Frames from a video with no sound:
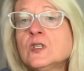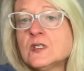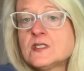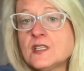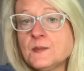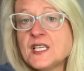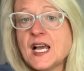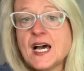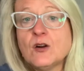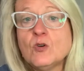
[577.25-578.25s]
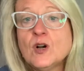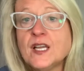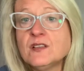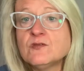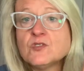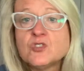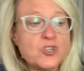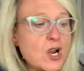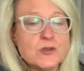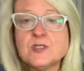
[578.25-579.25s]
some title and
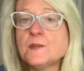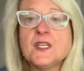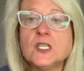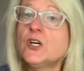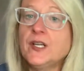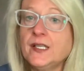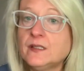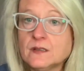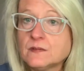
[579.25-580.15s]
draw something and turn it in,